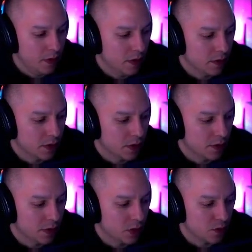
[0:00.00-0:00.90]

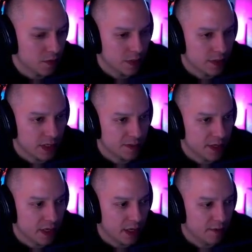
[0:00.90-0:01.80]
So this has
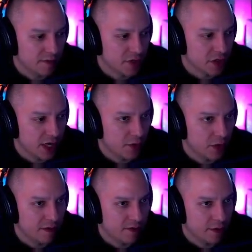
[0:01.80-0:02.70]
been a game of just
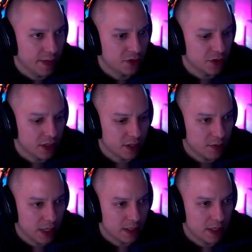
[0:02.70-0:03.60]
gathering information at the
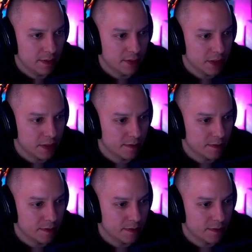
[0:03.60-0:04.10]
right times.